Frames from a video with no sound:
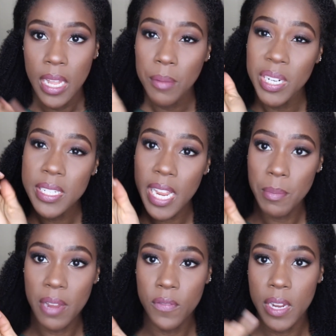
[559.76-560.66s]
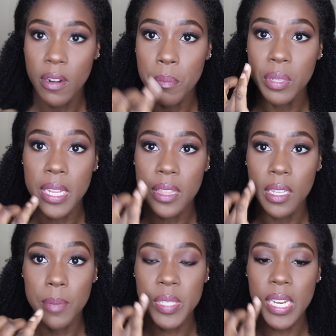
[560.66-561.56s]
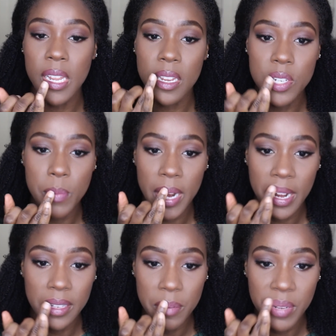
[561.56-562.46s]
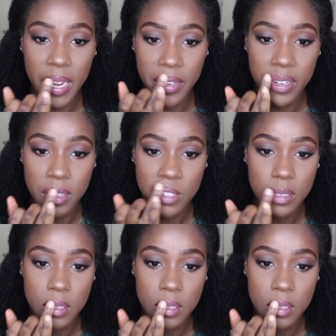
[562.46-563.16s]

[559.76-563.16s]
I'm gonna take my finger and blend the lipstick into my lip liner.